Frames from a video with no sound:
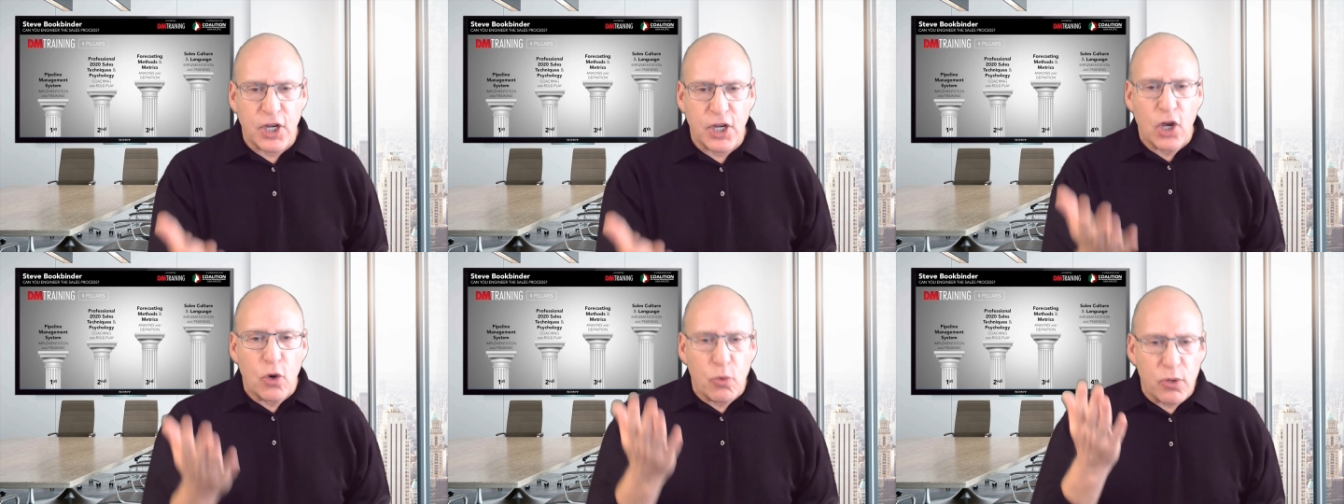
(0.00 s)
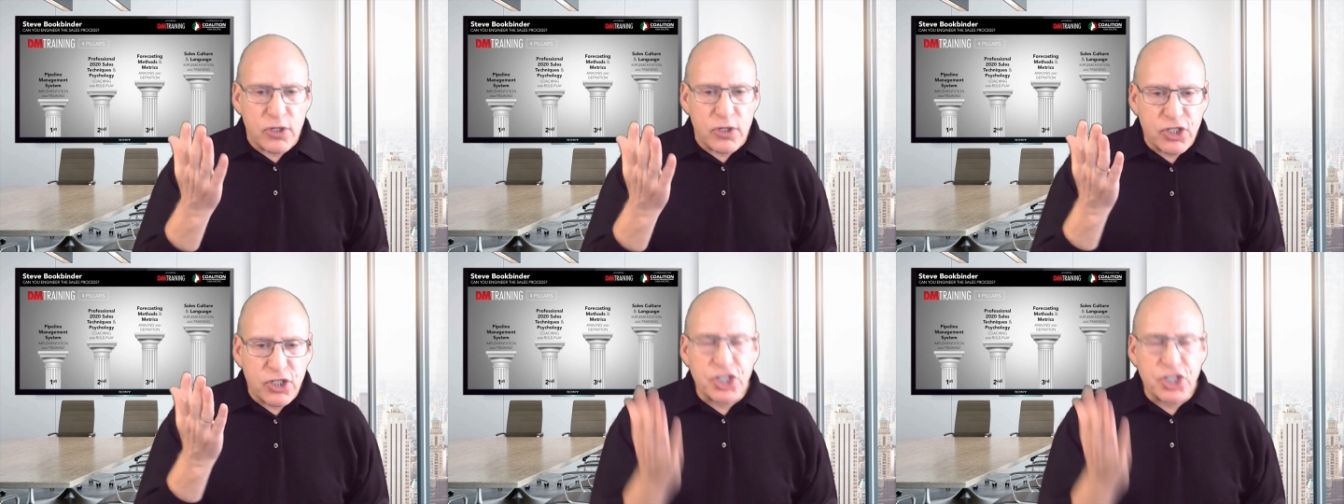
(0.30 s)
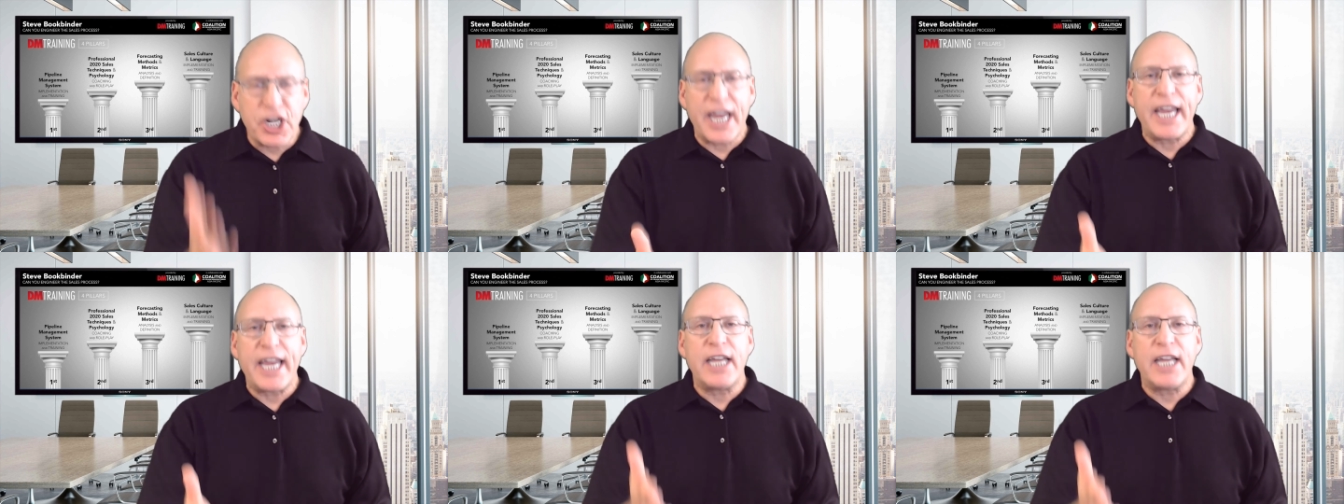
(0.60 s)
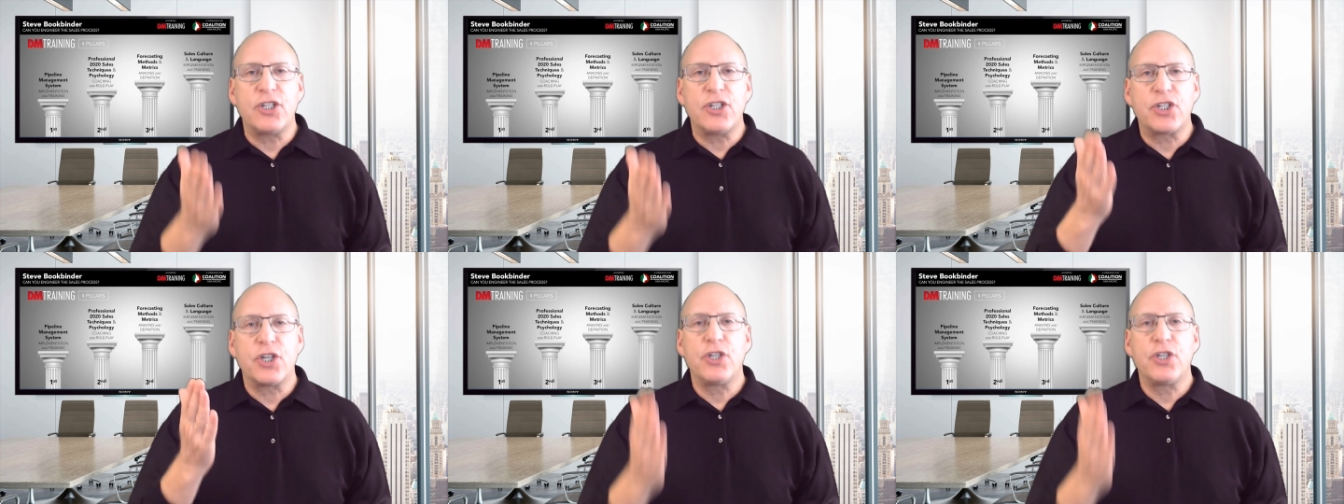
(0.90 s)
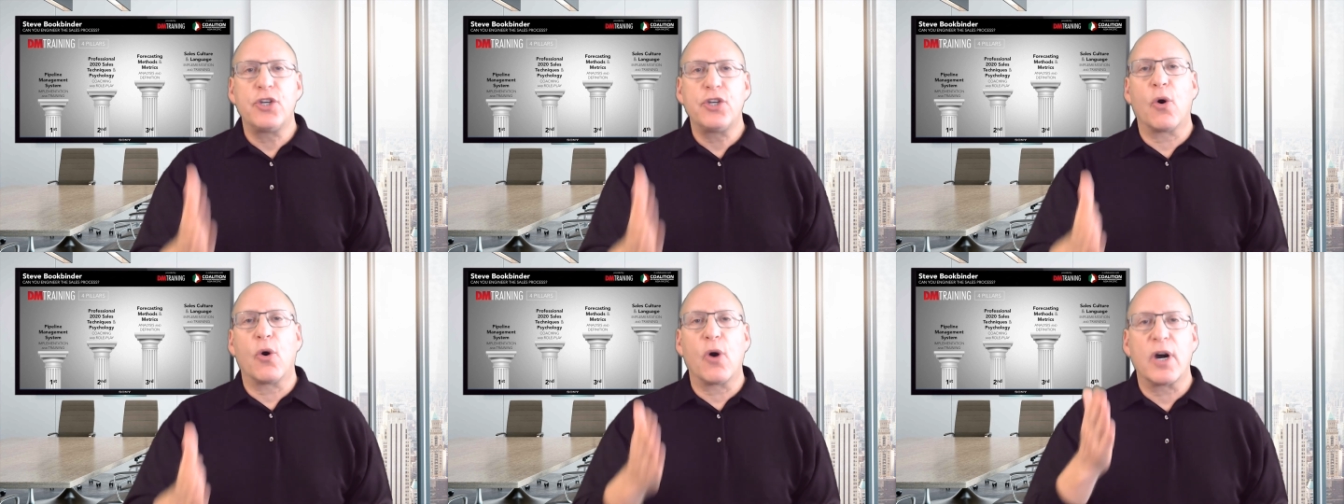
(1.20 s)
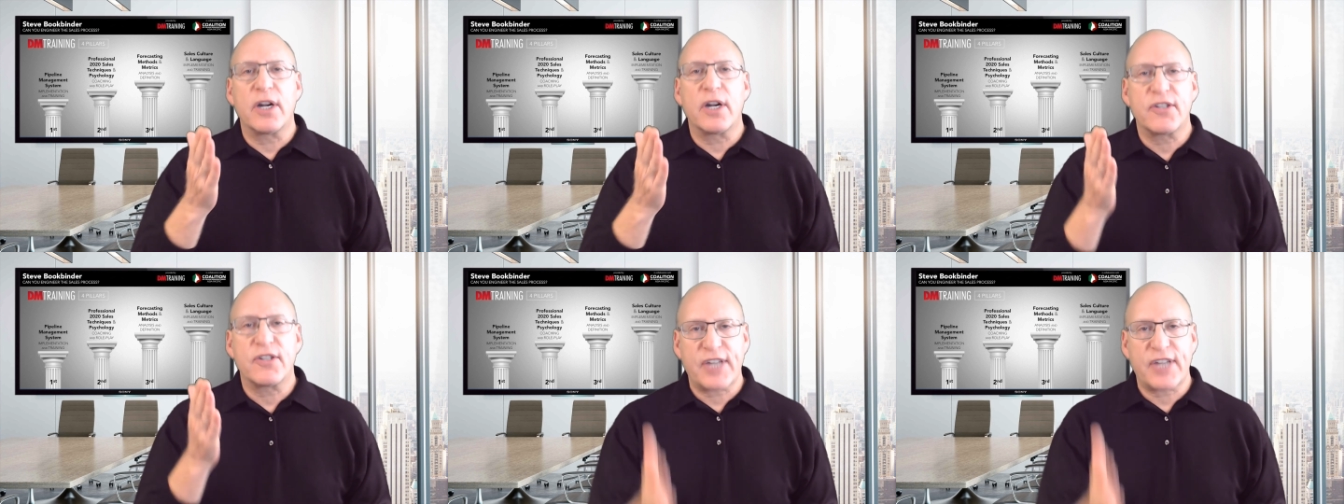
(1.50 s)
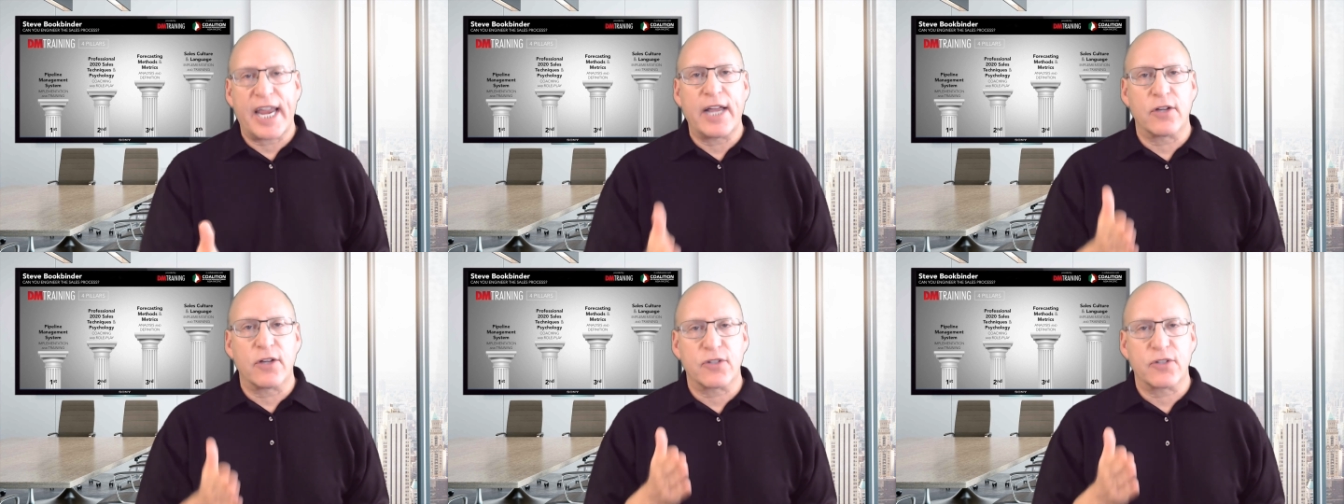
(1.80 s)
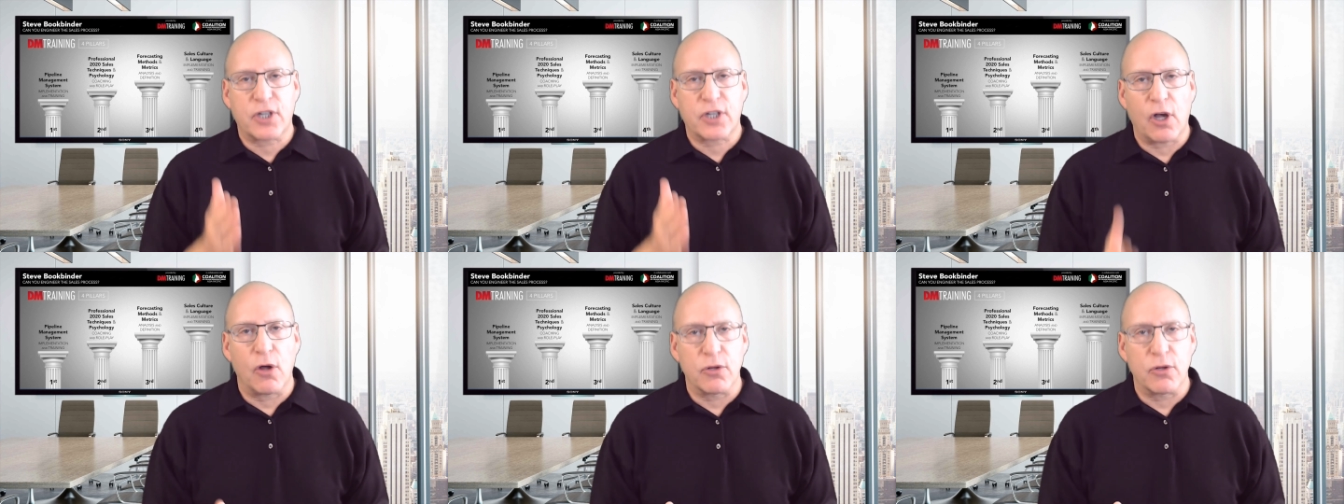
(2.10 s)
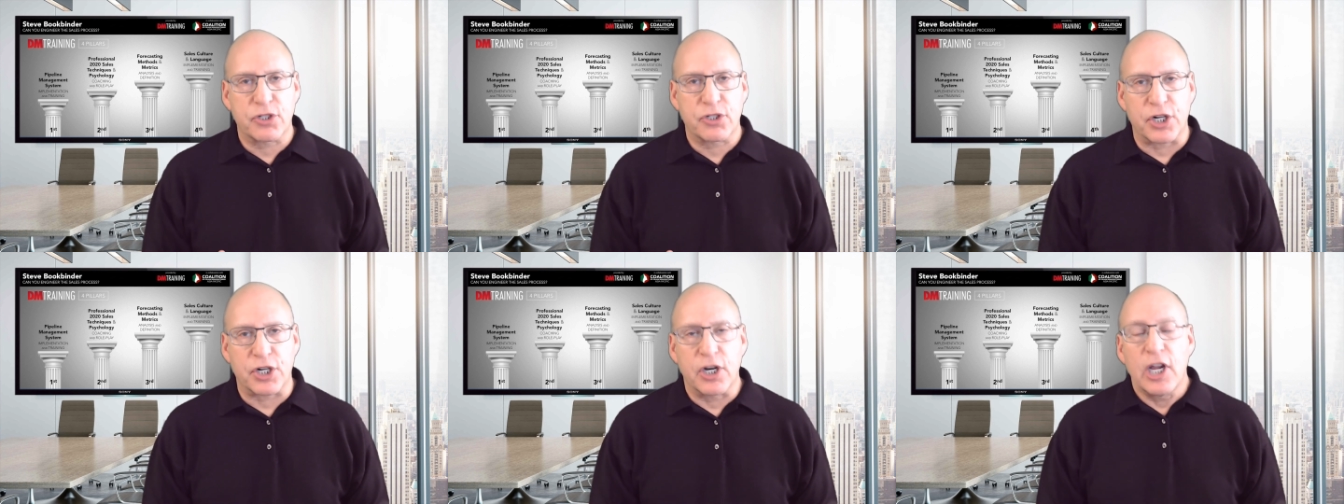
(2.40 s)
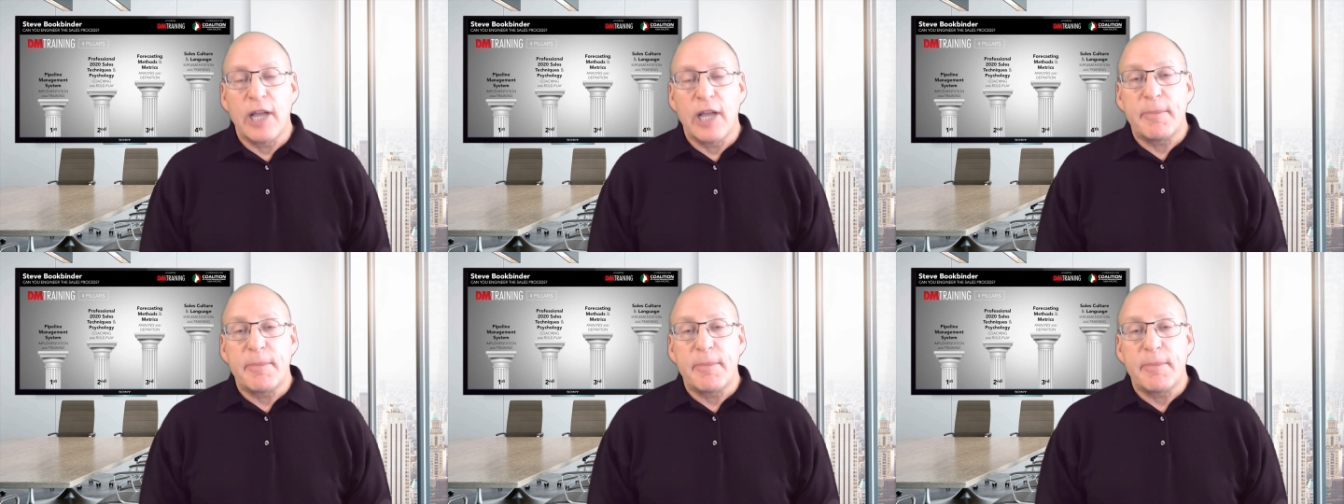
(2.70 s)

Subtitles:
will change your sales culture,